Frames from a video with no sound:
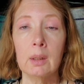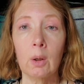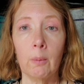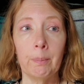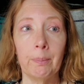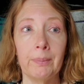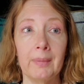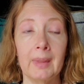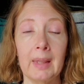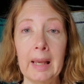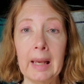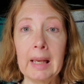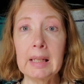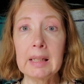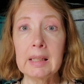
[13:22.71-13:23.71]
So
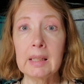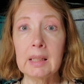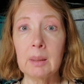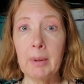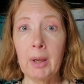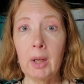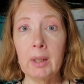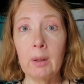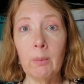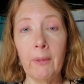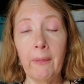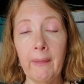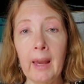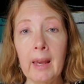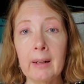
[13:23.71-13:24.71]
that's about
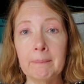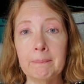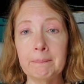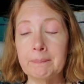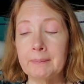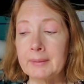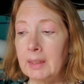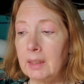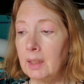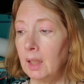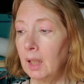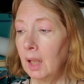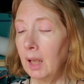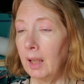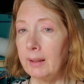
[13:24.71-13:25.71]
it with that.
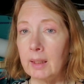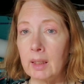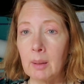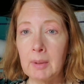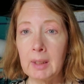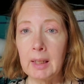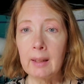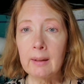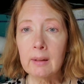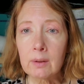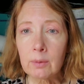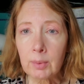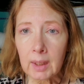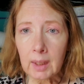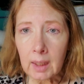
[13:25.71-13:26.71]
I think I'm going to
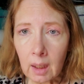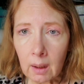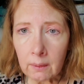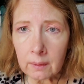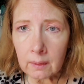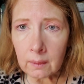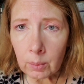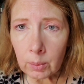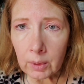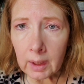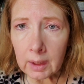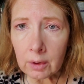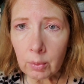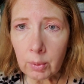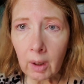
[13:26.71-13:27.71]
end this right now since
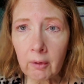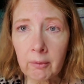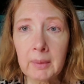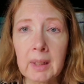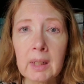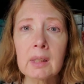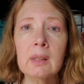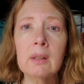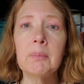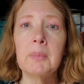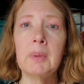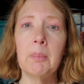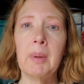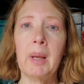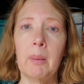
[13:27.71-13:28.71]
we're at 12 minutes
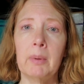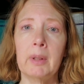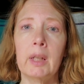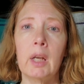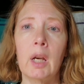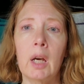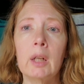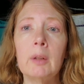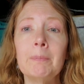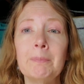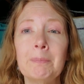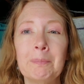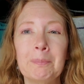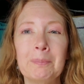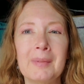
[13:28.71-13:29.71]
of me babbling
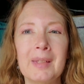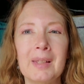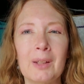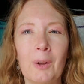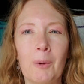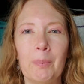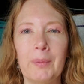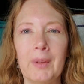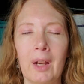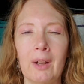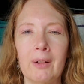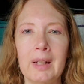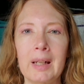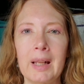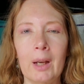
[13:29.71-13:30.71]
on. So,
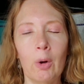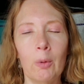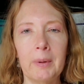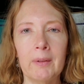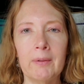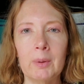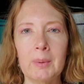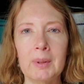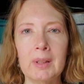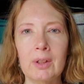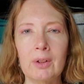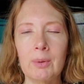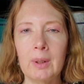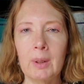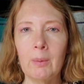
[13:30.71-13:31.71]
alright, I hope
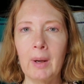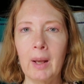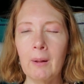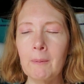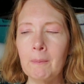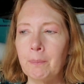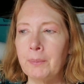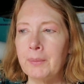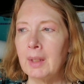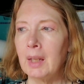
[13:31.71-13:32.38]
everyone's doing well.